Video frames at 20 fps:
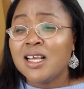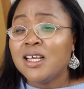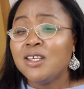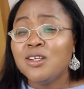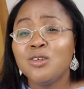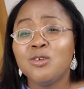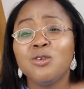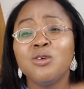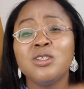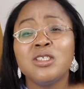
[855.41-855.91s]

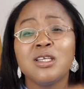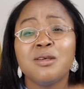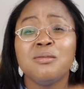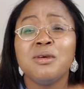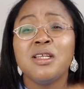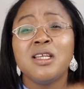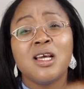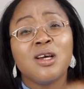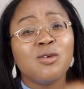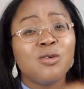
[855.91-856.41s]
You know, say,
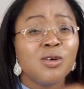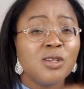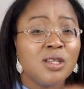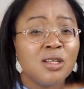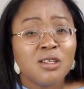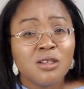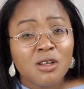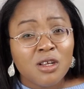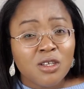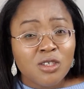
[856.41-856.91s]
may they go,
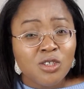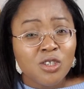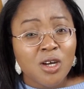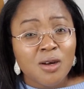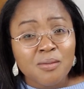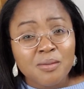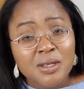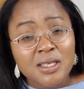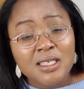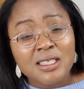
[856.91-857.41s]
they
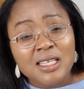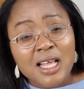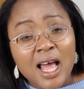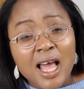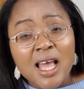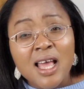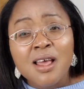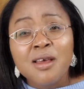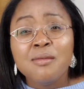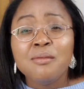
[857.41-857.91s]
jump
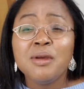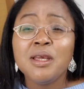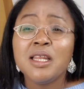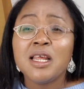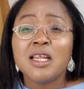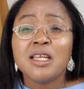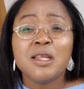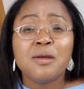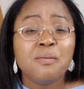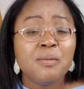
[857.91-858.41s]
inside, may
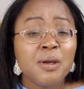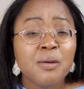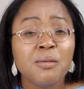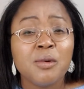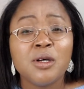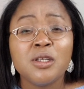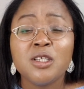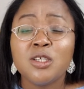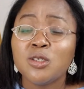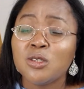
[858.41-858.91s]
then they pay
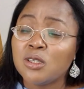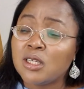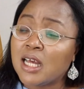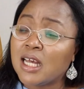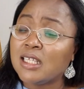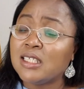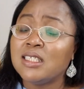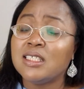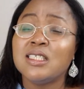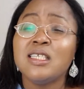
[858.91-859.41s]
money so
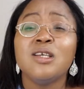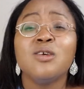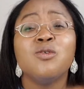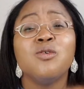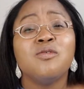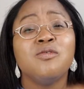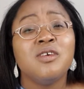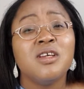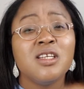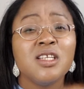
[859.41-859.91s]
that the thing
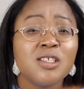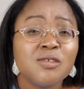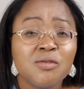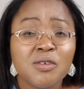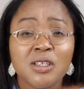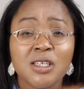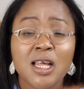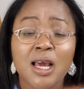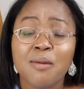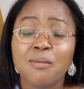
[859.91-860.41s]
go finish
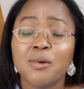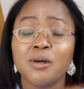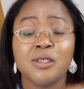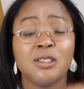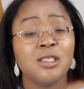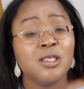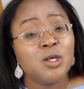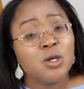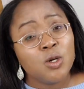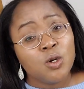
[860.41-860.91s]
for their
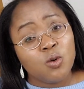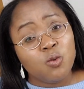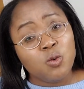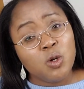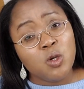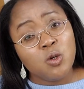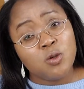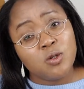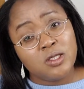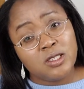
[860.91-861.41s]
body.
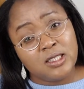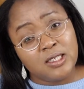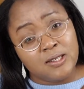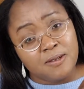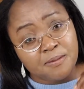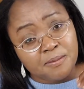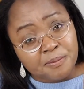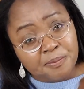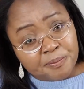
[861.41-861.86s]
We know, see.